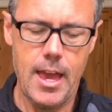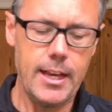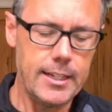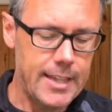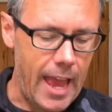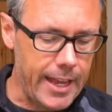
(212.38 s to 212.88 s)

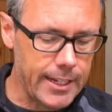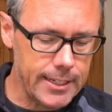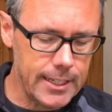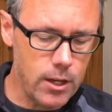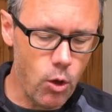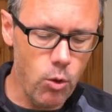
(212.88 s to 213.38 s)
"Take it to
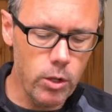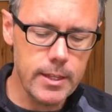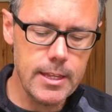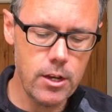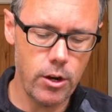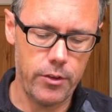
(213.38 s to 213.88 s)
the hole in
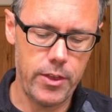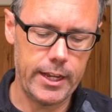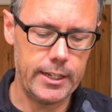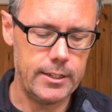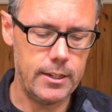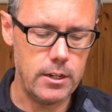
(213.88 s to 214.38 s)
the Earth," I
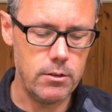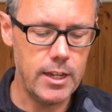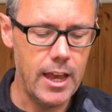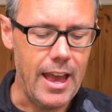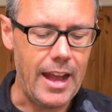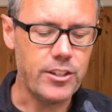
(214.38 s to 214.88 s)
continued,
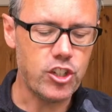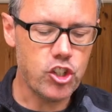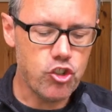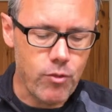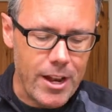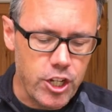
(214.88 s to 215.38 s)
"and
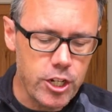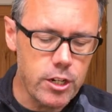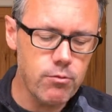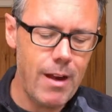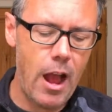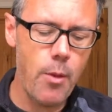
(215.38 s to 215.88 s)
stretch it
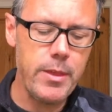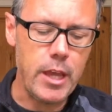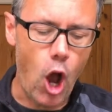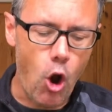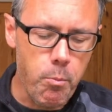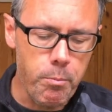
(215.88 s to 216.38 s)
around the
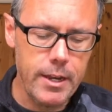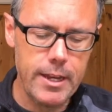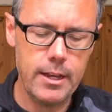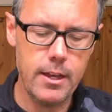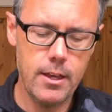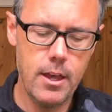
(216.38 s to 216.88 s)

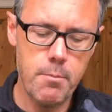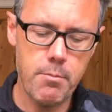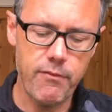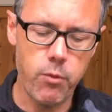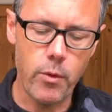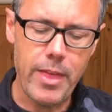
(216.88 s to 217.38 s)
opening
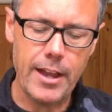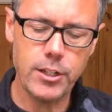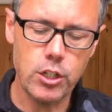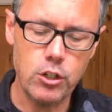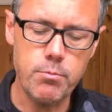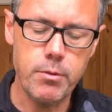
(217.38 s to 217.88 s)
before that
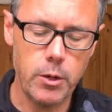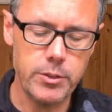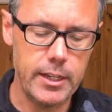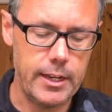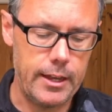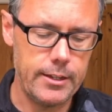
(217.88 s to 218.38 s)
tube goes
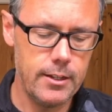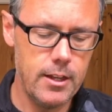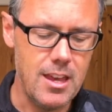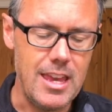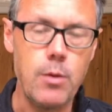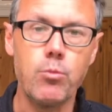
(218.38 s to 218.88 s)
in it.
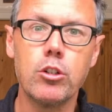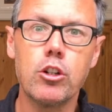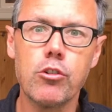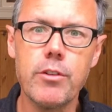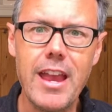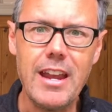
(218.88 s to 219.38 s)
It will
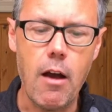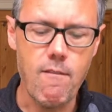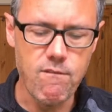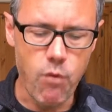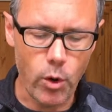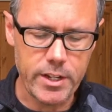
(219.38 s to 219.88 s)
create a
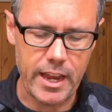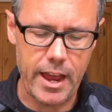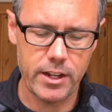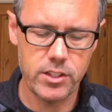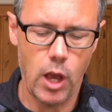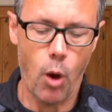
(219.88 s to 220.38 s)

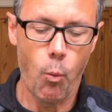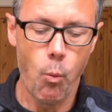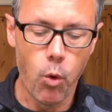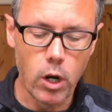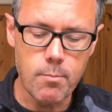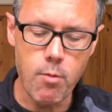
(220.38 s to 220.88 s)
vortex, a
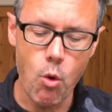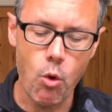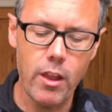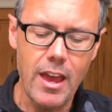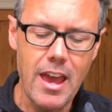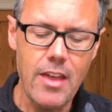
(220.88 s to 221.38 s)

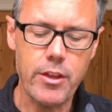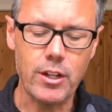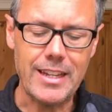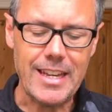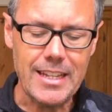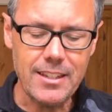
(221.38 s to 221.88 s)
wormhole, that'll
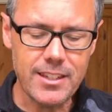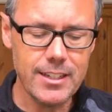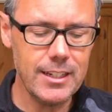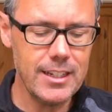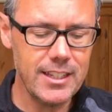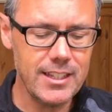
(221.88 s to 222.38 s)

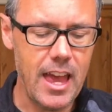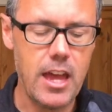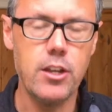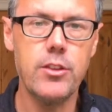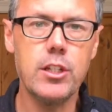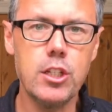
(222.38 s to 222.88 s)
instantly send
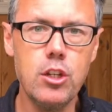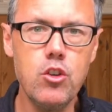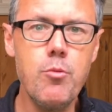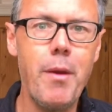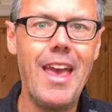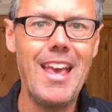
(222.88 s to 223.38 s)
the
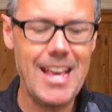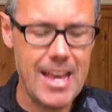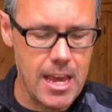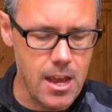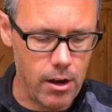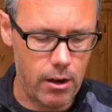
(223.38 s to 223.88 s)
tube
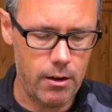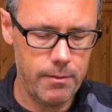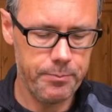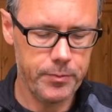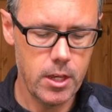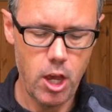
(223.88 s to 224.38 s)
here."
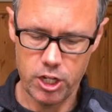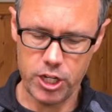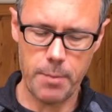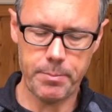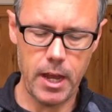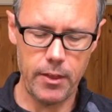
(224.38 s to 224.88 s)

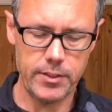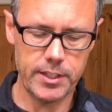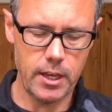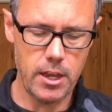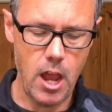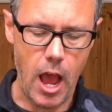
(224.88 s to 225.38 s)
"Top gun,
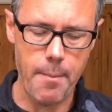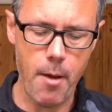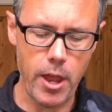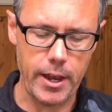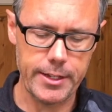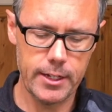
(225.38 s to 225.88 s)
son. I'm
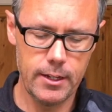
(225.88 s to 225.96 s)
on it."